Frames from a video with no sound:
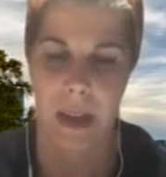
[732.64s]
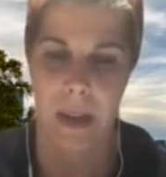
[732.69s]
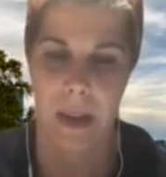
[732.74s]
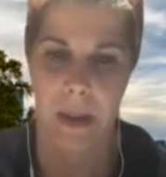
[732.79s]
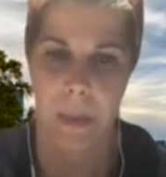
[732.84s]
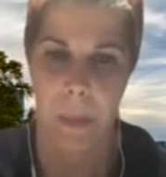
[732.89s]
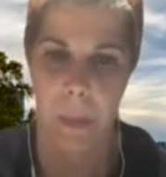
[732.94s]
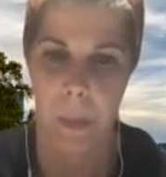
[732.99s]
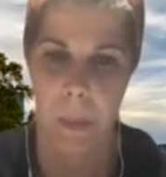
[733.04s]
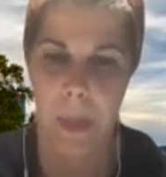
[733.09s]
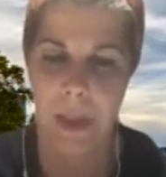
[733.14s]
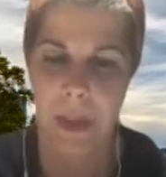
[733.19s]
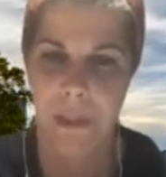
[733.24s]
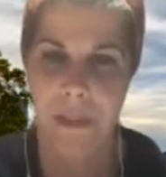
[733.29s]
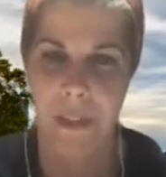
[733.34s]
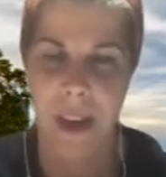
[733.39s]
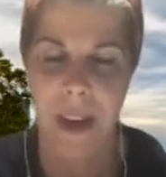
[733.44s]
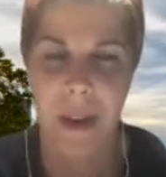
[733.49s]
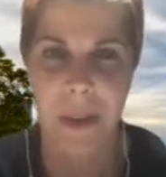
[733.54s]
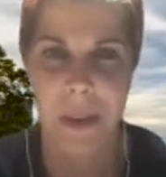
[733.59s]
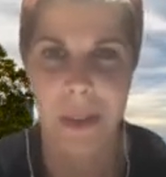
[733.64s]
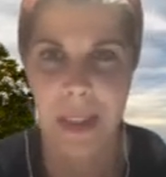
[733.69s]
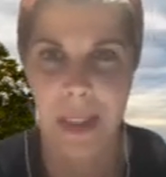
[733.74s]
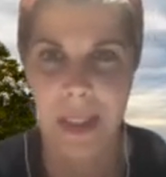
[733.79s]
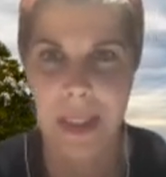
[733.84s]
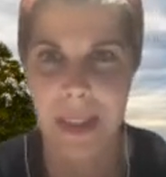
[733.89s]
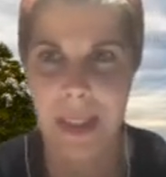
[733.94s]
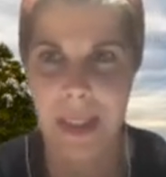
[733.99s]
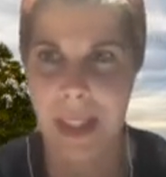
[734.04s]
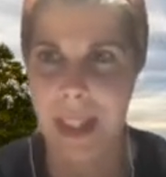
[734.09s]
We found
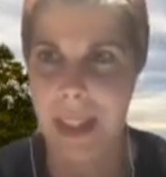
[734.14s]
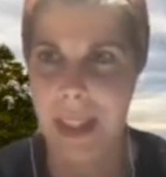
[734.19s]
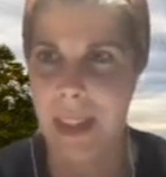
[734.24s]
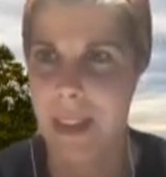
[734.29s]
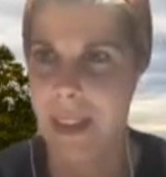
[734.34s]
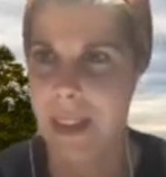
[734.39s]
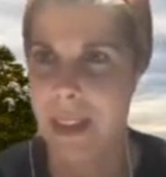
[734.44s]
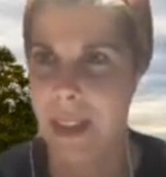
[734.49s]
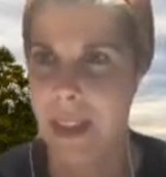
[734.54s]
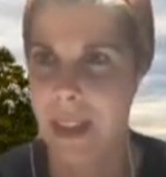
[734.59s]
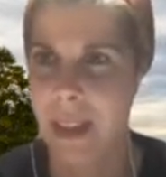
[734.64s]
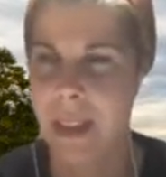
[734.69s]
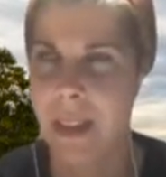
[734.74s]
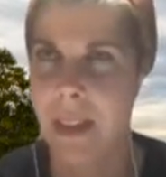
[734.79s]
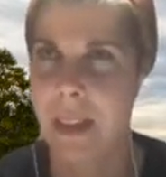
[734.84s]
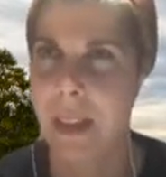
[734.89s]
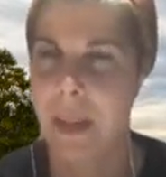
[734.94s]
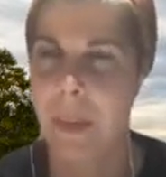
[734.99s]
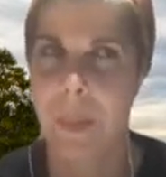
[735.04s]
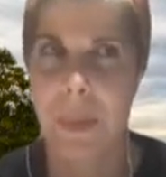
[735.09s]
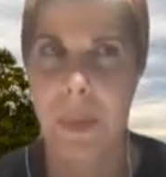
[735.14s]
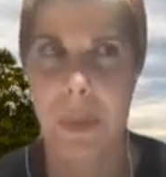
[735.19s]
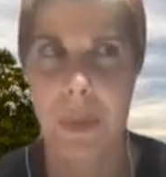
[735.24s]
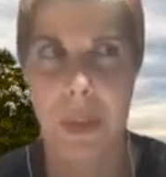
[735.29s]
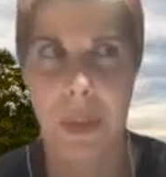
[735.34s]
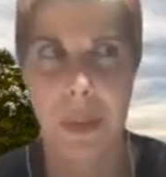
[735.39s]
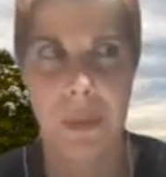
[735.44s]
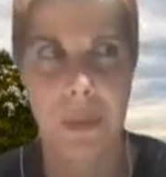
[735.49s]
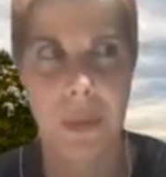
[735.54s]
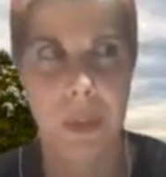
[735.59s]
that a
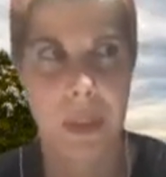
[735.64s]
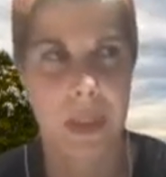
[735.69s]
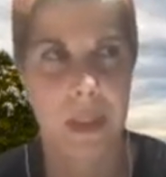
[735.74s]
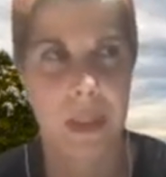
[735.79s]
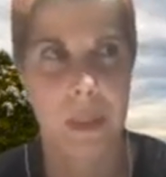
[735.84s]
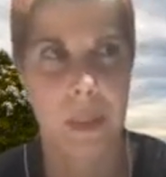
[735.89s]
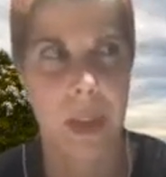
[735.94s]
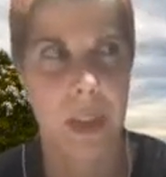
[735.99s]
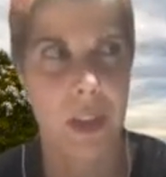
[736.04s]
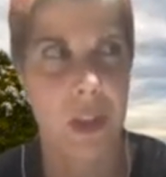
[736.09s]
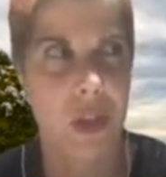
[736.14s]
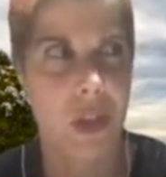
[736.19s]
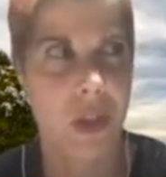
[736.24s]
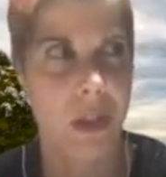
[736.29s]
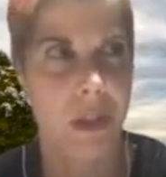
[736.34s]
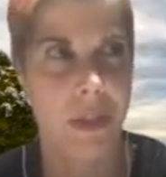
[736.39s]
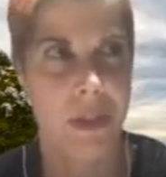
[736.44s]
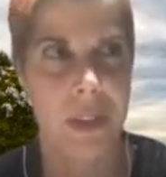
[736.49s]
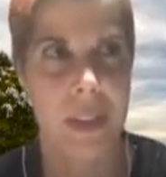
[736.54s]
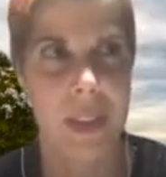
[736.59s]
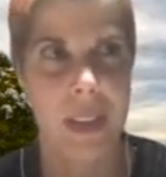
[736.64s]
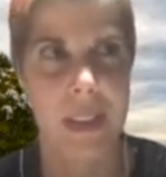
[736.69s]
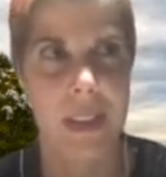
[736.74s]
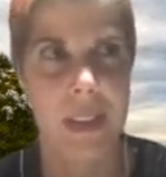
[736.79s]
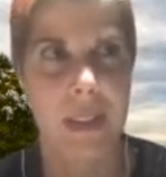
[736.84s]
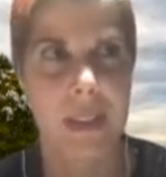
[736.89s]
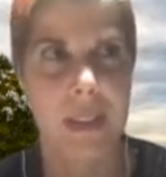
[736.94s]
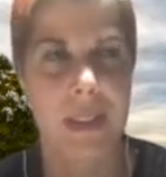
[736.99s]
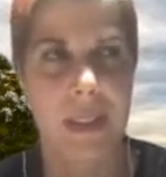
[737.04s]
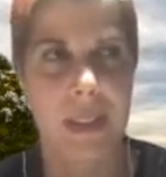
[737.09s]
beautiful expression of
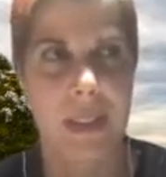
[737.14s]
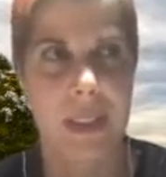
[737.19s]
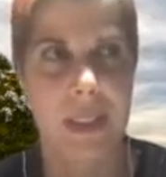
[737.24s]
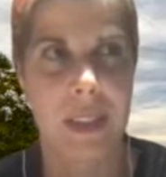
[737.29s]
this,